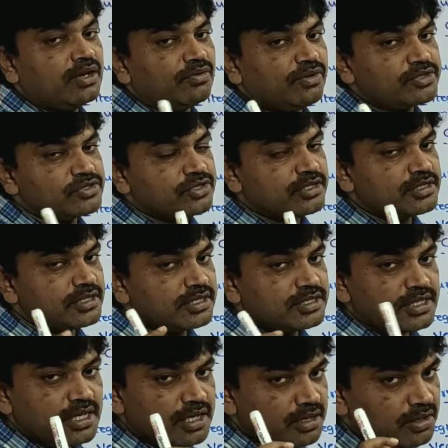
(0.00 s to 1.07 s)
What students? It
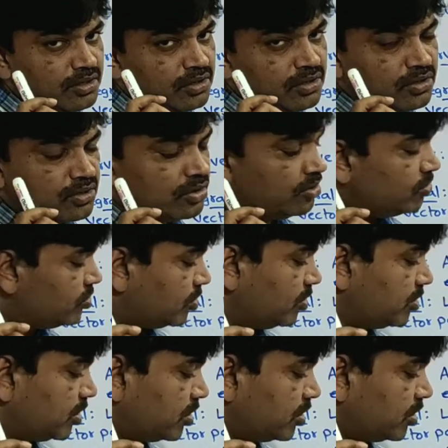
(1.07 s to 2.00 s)
is a closure curve.